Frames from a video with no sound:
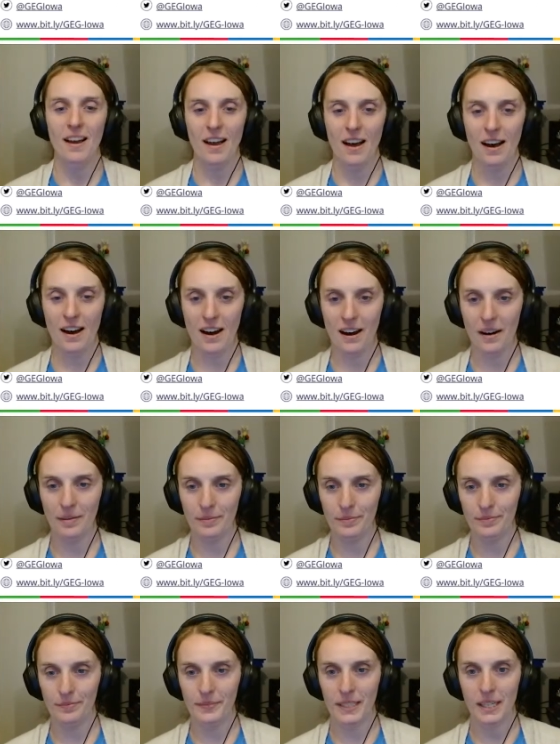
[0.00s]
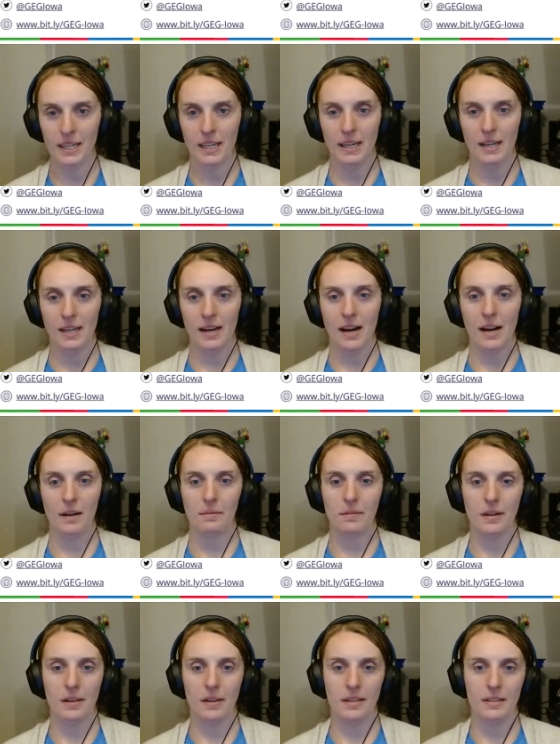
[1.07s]
I
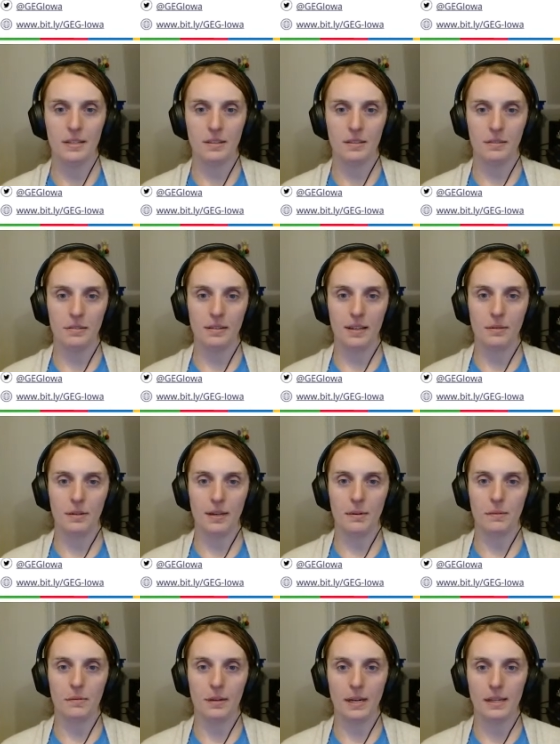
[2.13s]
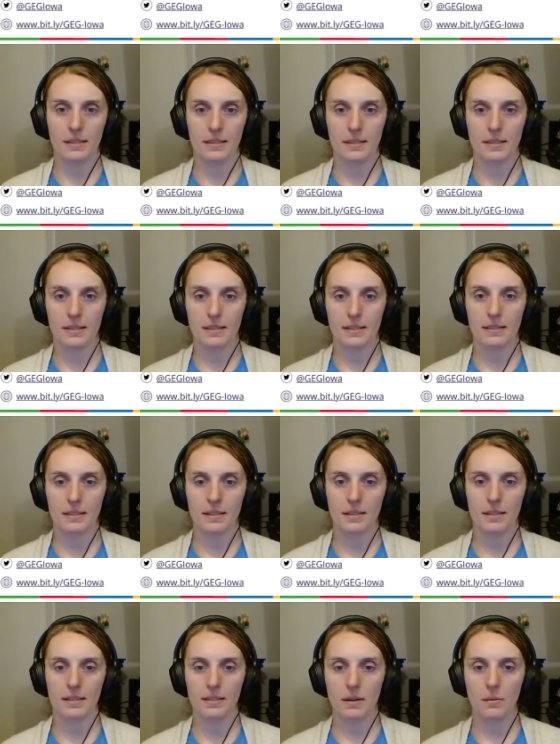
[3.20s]
want it to, like, when it rates
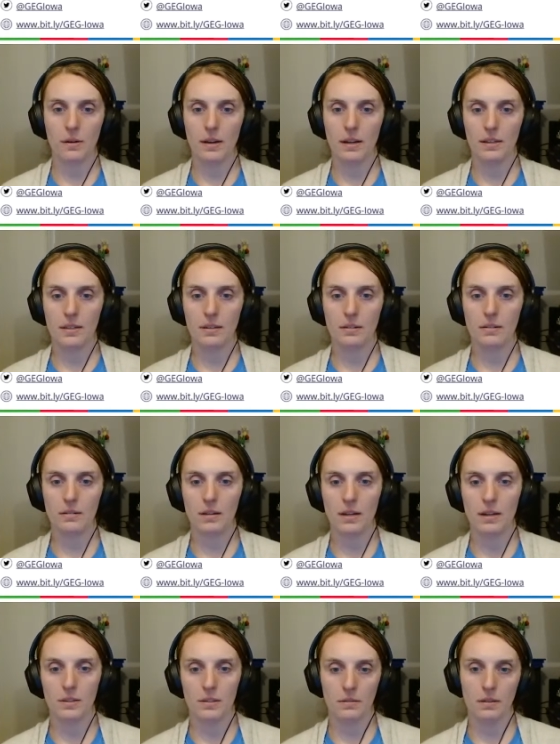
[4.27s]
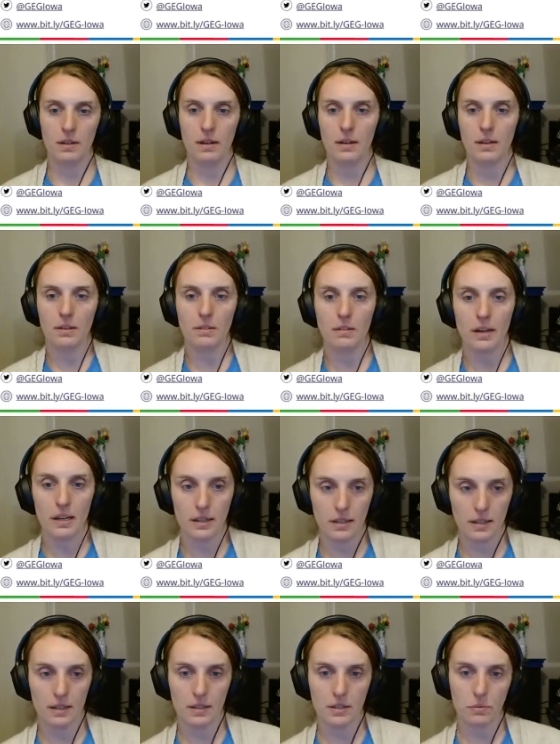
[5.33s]
these, I want it to do it on a
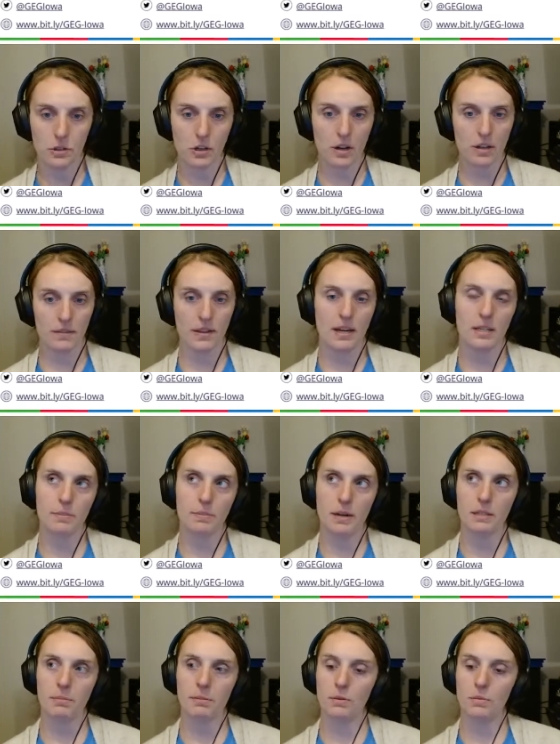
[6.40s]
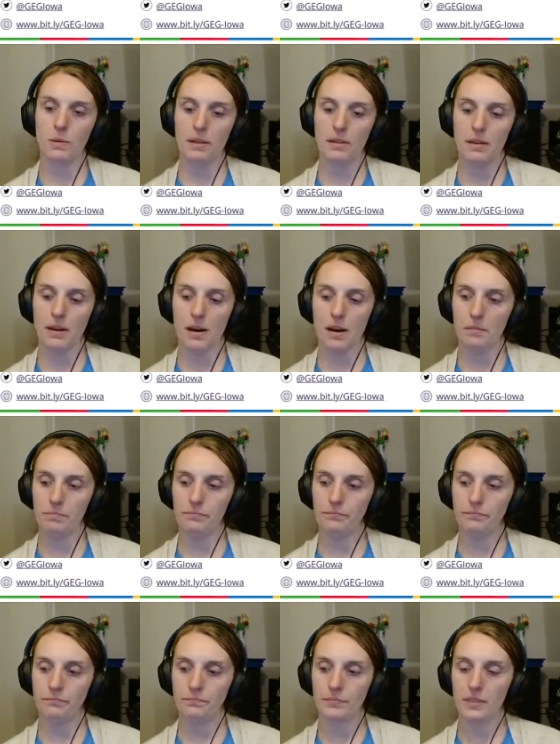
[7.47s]
gradient, which all of that is possible with
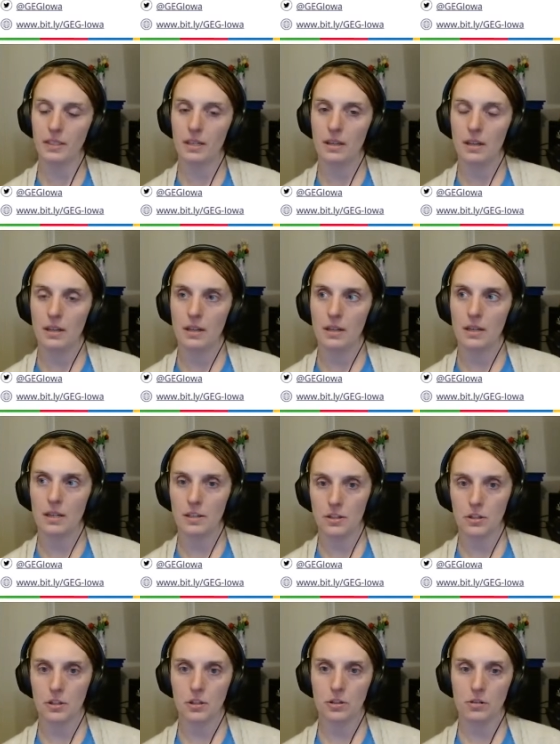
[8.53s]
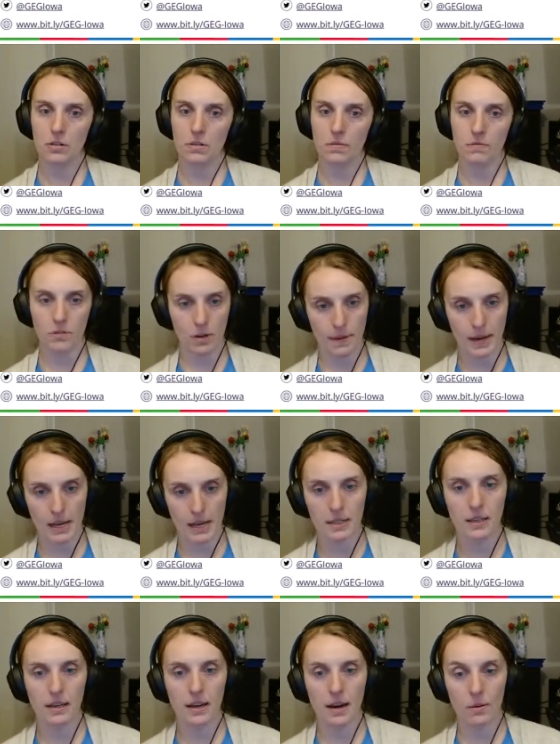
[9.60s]
conditional
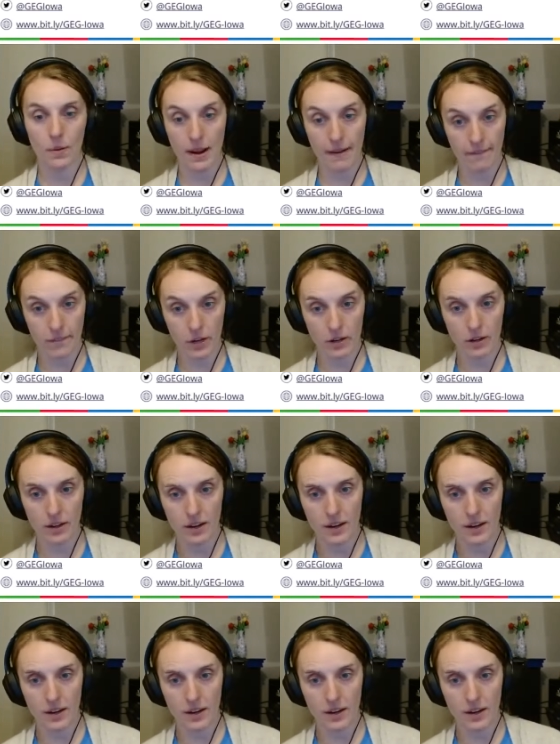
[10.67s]
formatting. However,